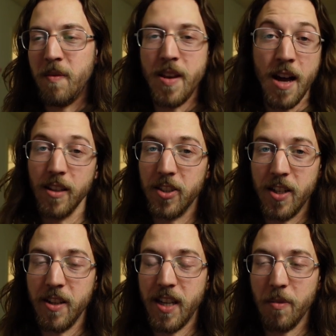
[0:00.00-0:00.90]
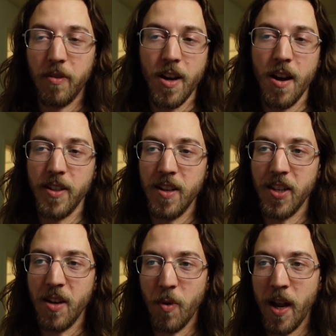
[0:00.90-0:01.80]
Not listed in the table of contents
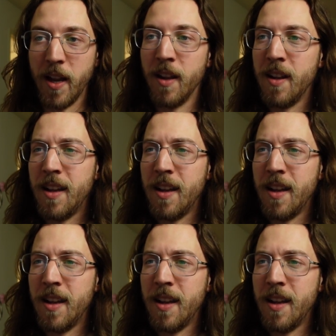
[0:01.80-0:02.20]
anyway.